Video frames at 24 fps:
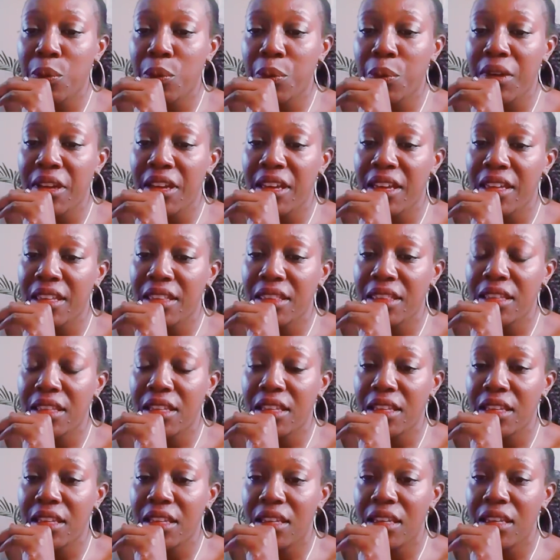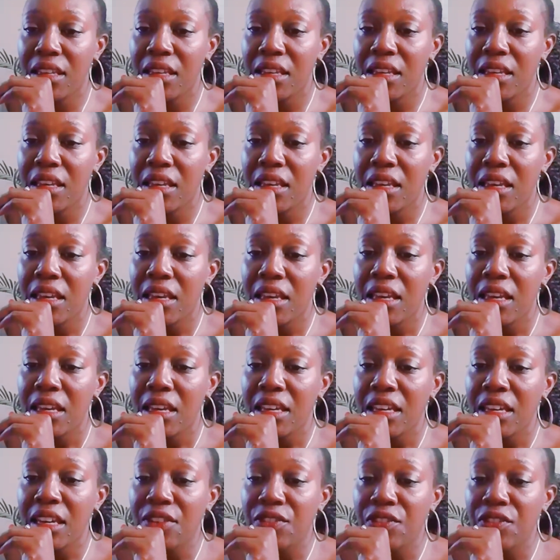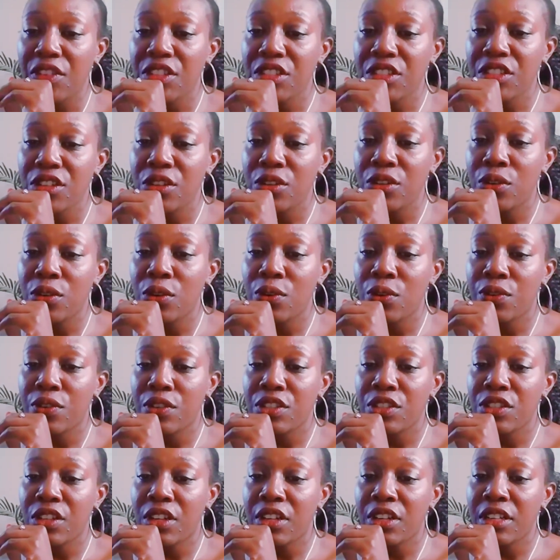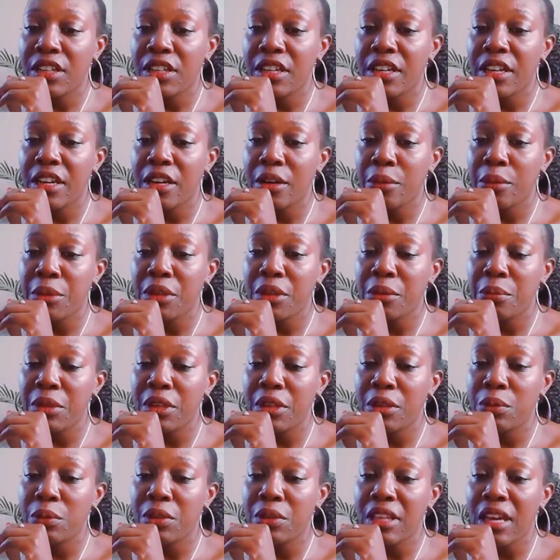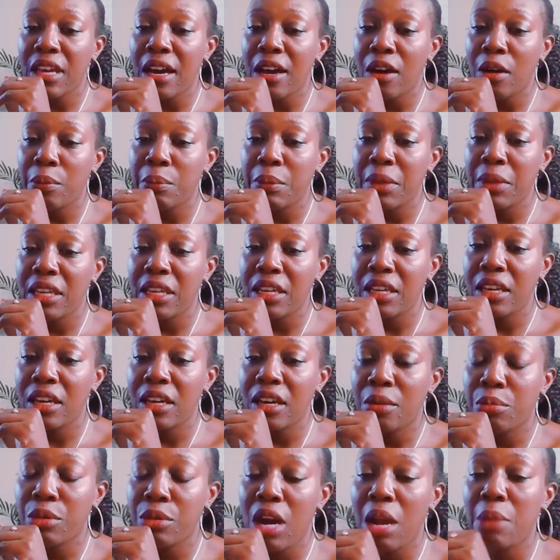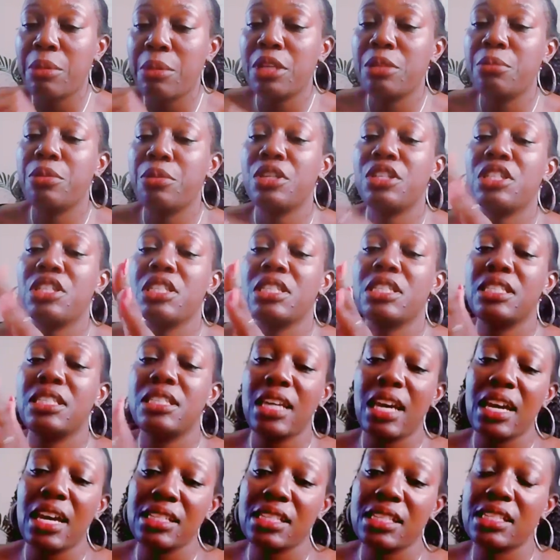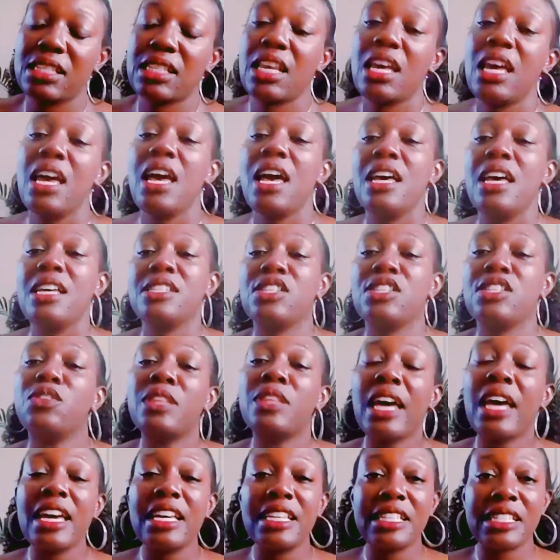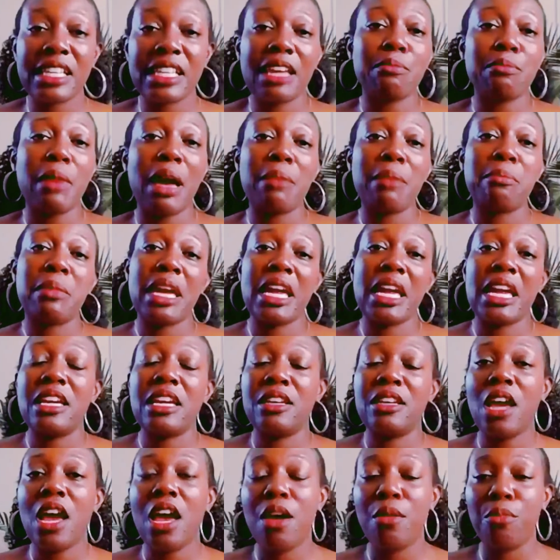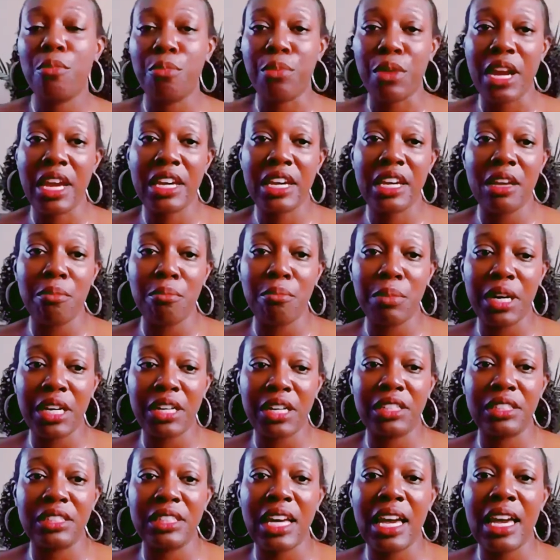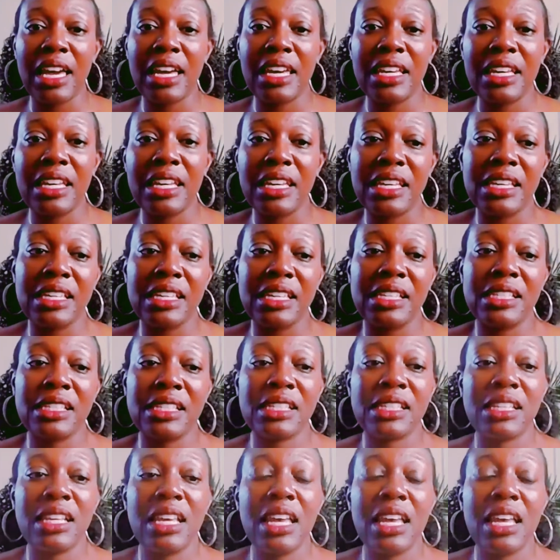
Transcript: with can I first go over starting an Airbnb without making a property purchase? Yes. So that is like my main bread and butter. That is